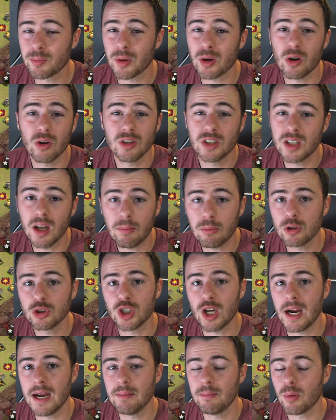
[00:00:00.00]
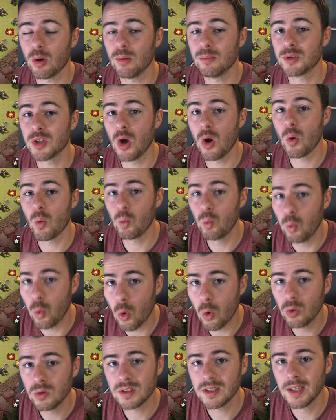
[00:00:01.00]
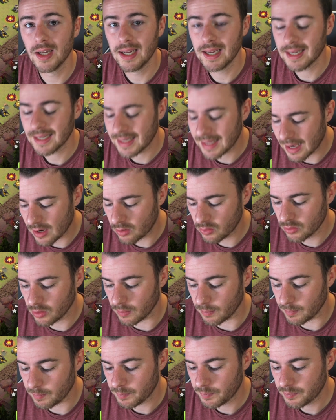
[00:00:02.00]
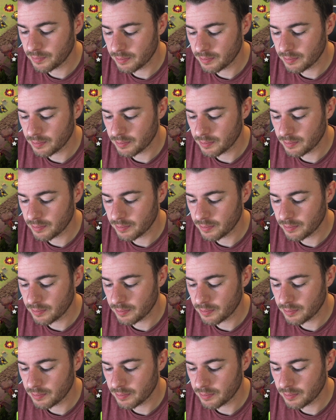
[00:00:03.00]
because double giant bombs won't kill them.